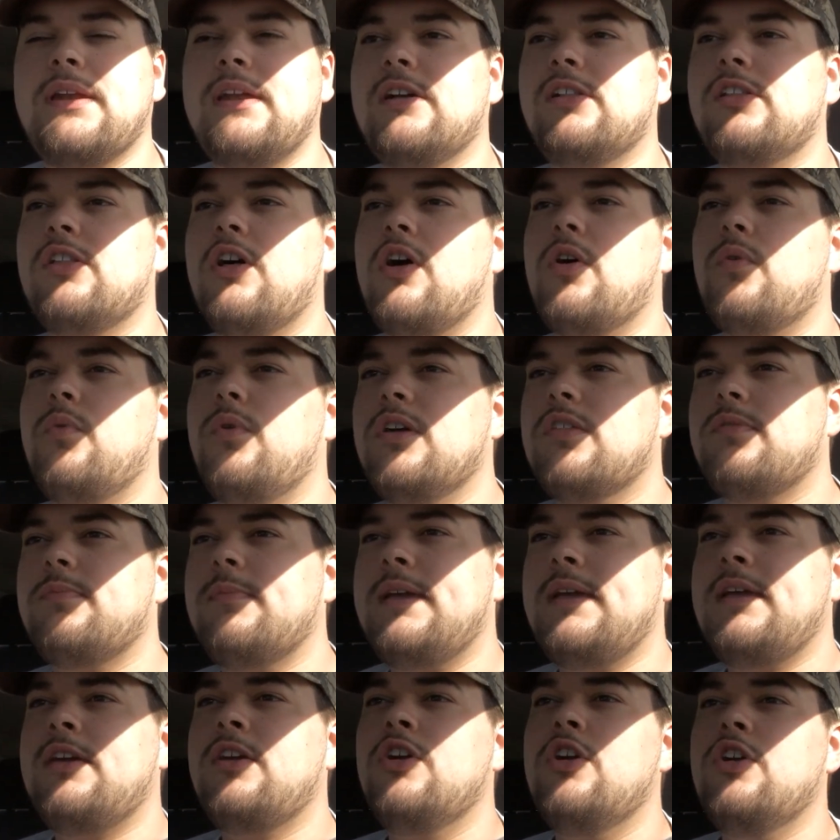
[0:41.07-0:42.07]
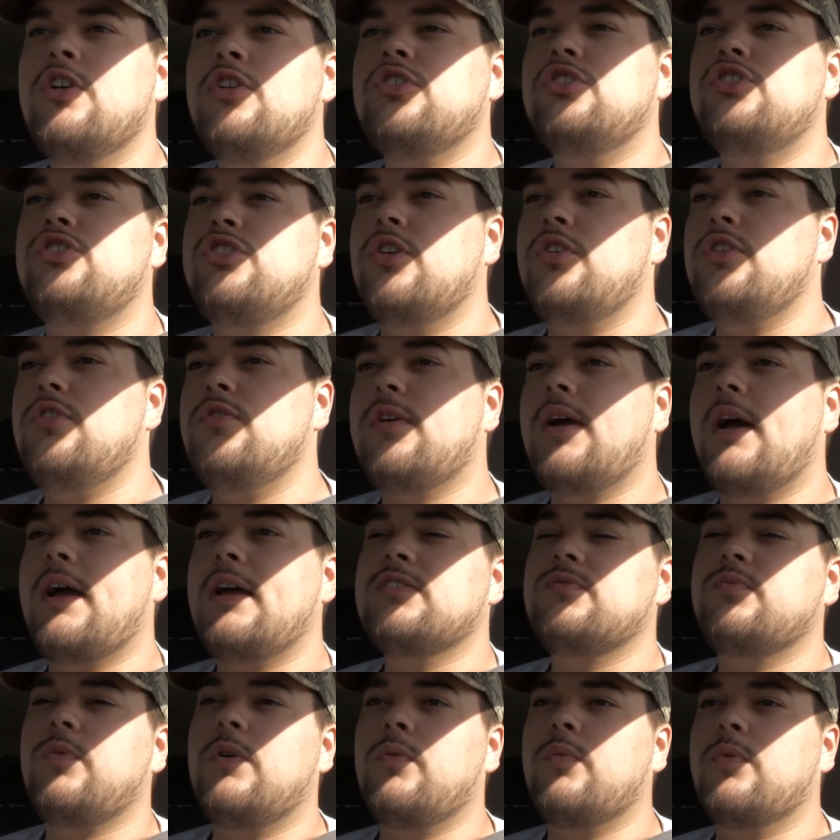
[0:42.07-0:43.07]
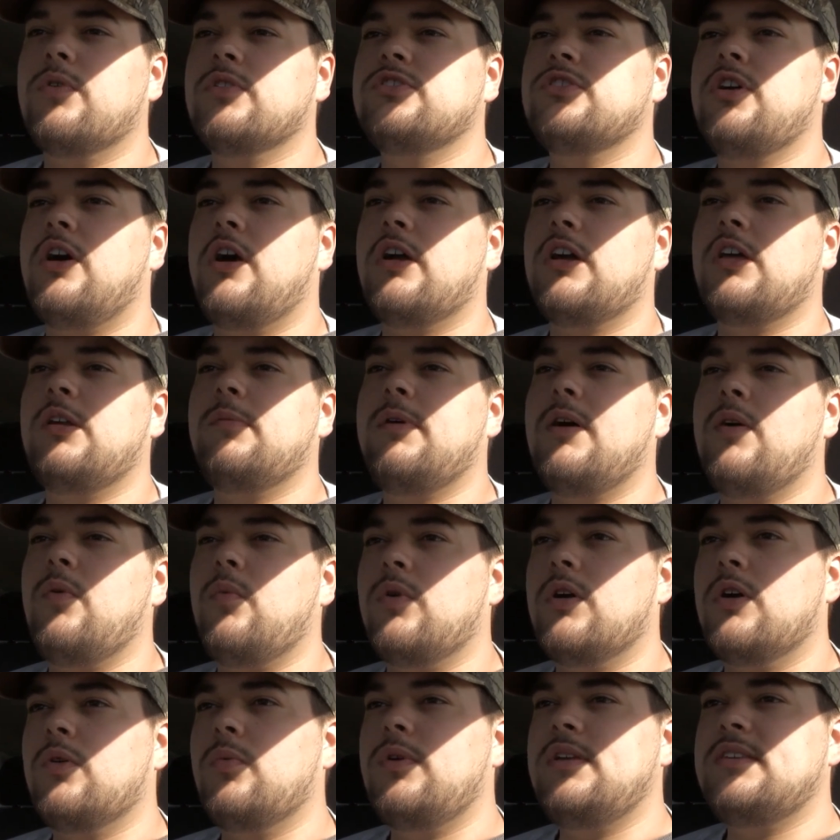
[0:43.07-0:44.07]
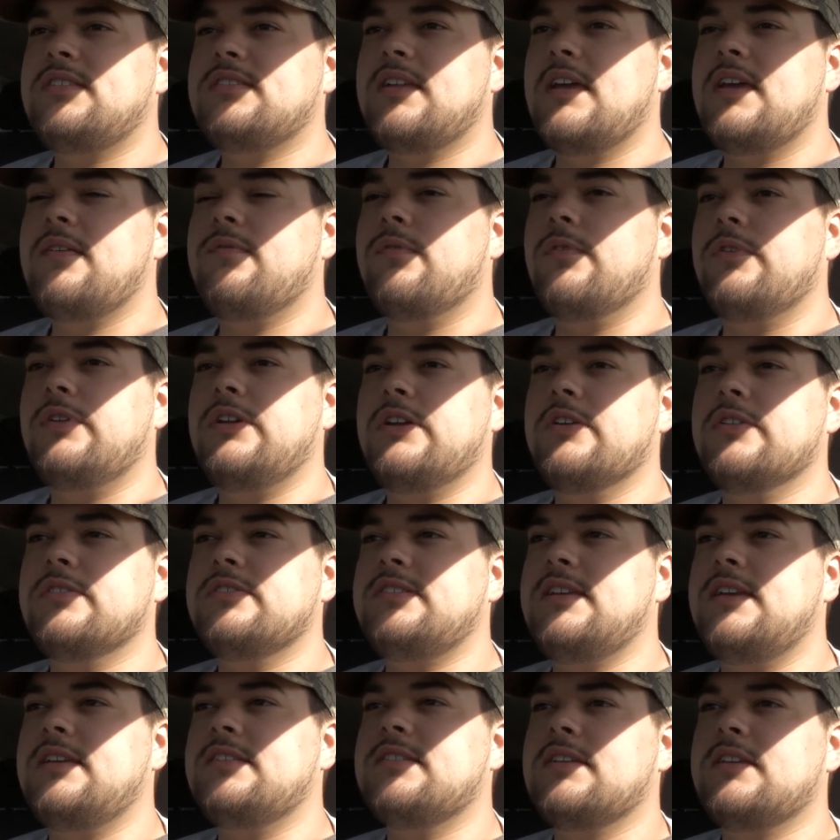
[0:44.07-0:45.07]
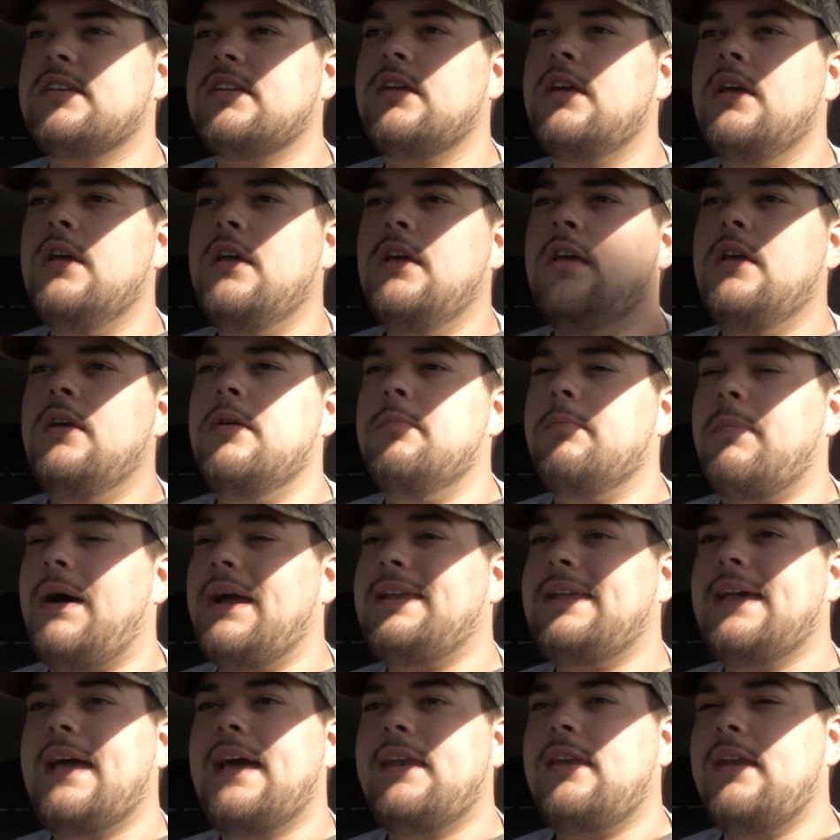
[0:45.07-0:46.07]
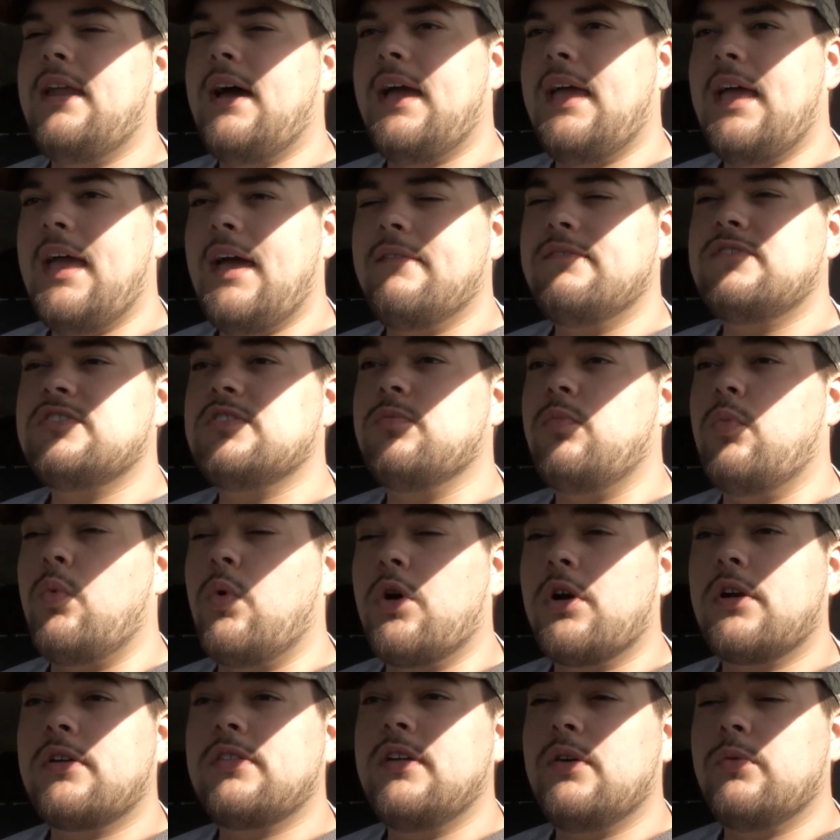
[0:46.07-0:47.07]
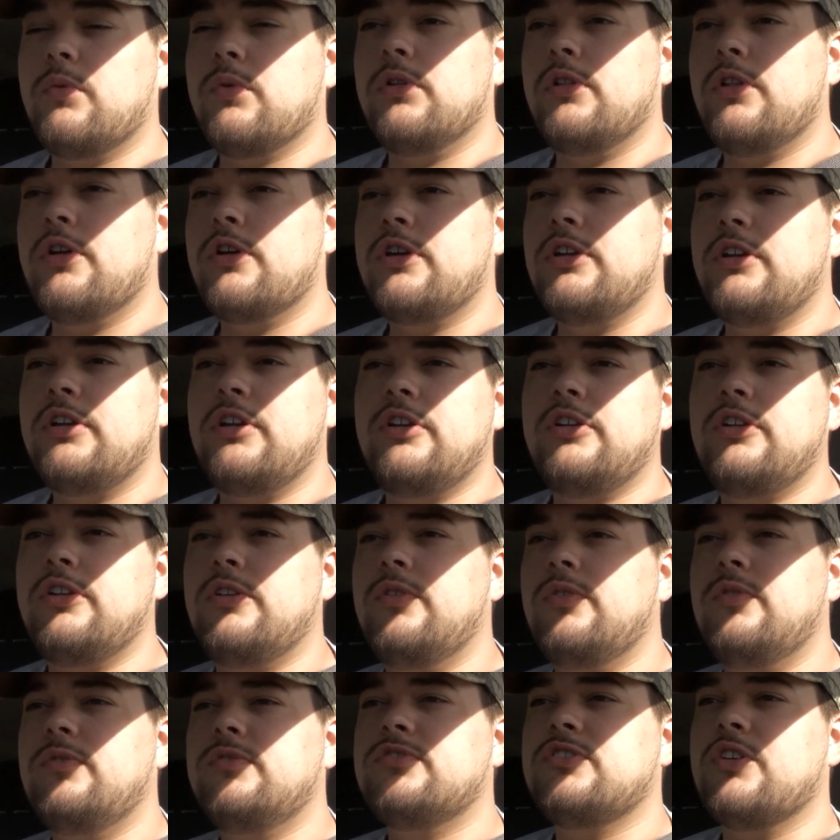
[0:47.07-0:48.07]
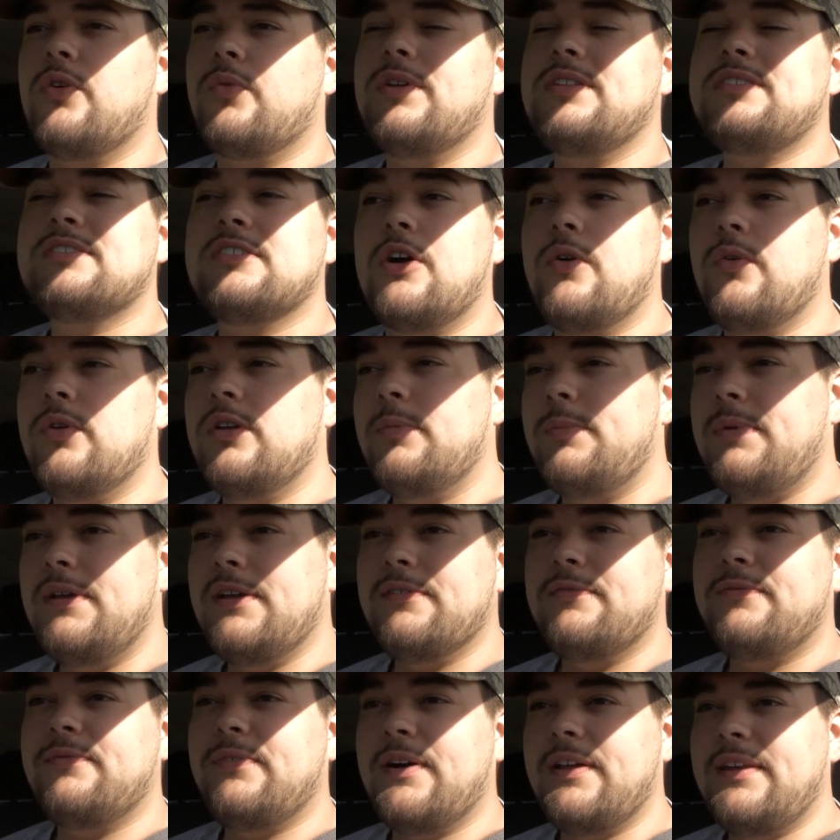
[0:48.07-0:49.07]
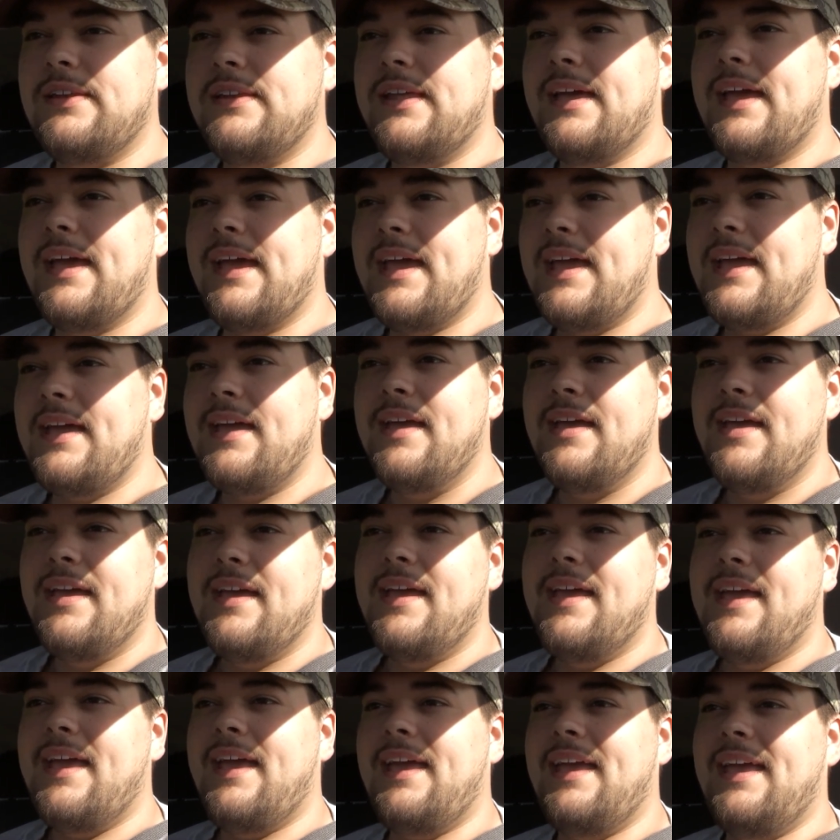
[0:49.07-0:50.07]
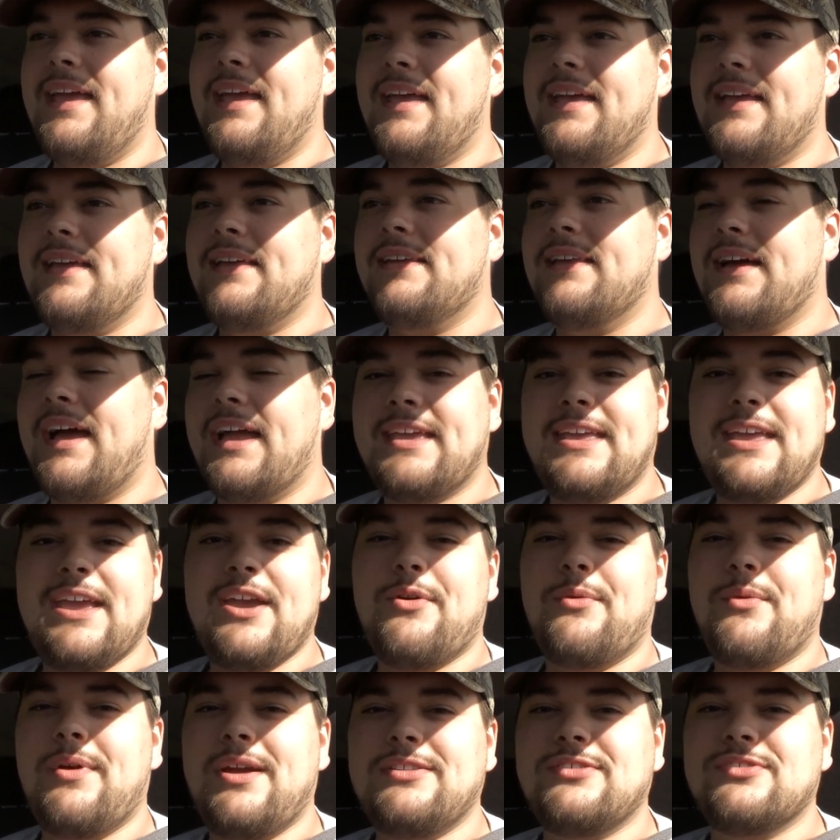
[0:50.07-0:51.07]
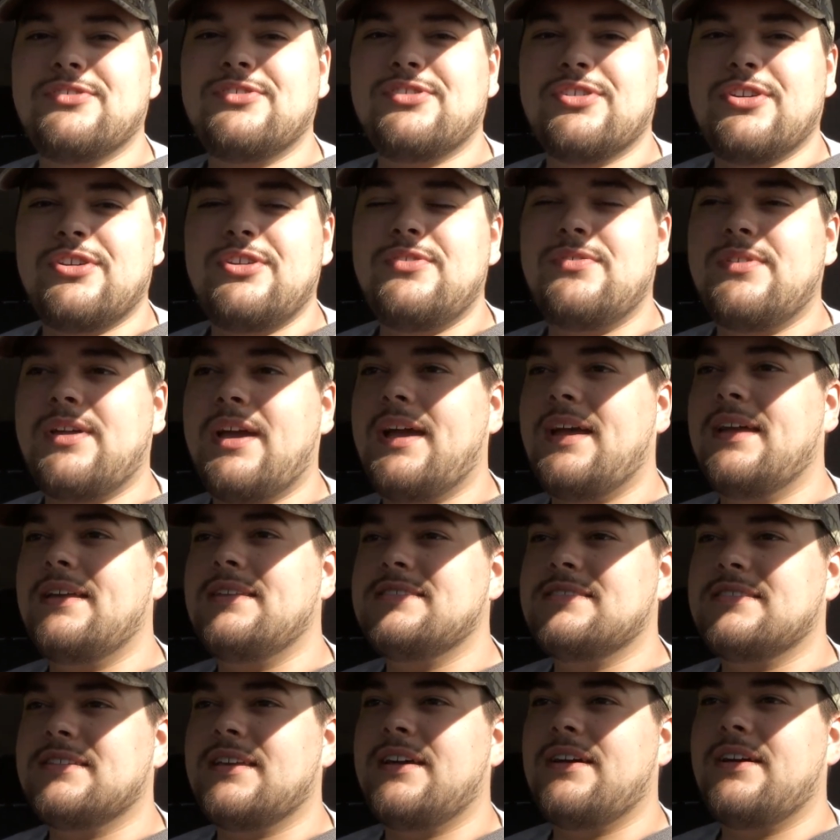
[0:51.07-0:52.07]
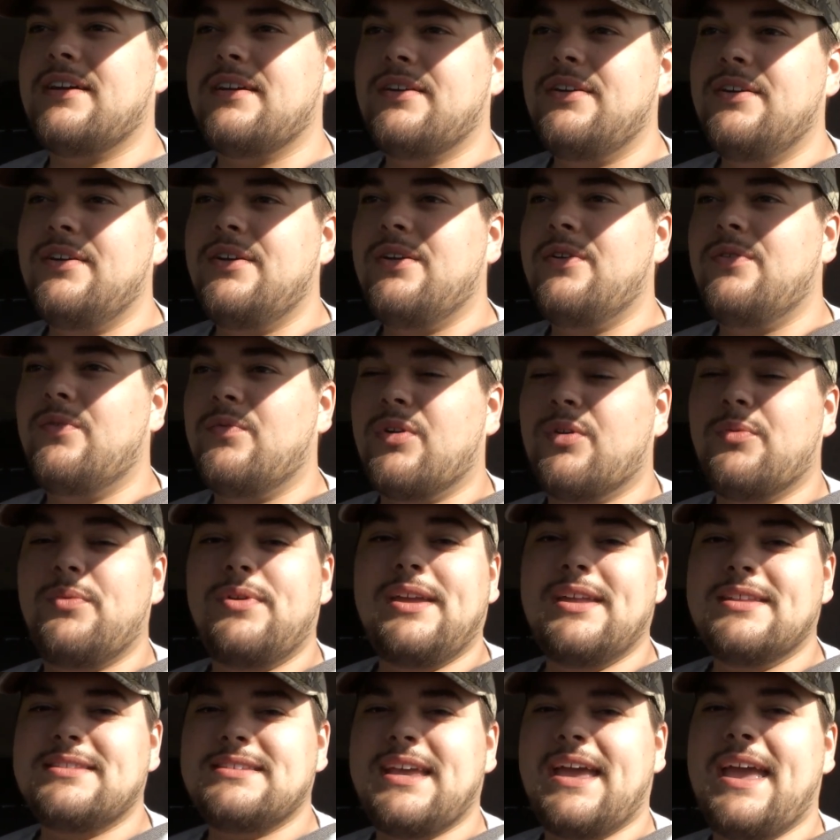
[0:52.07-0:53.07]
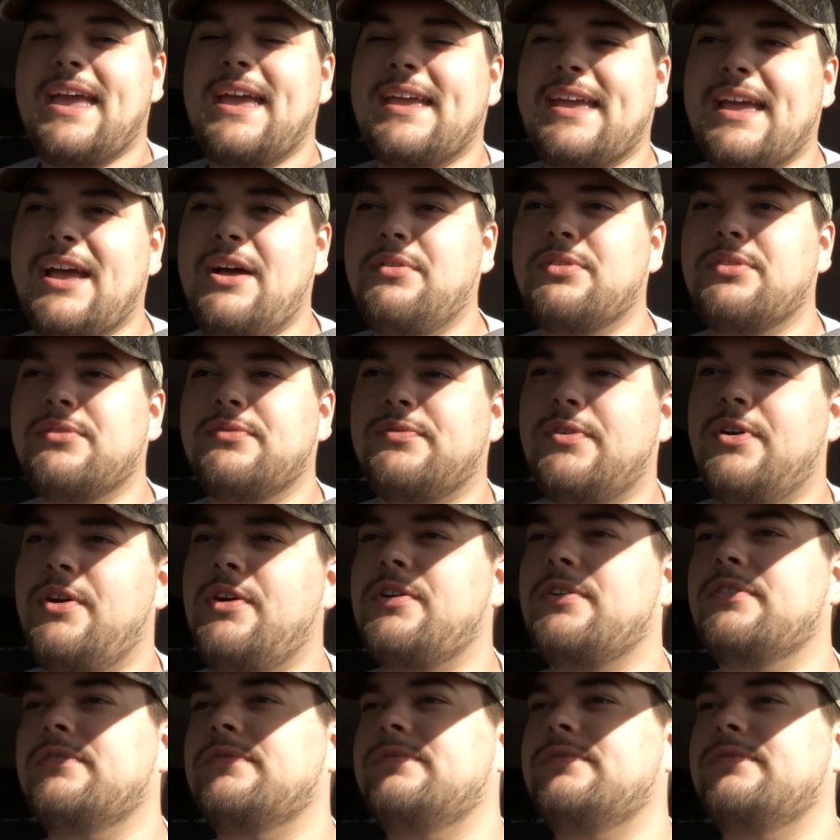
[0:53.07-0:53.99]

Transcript: along with me, show you guys what we're talking about, where we stay for deer season. My dad and I have some work that we're looking to do, so it's going to be a fun day, and I can't wait to show you guys where we get to hang out in the fall.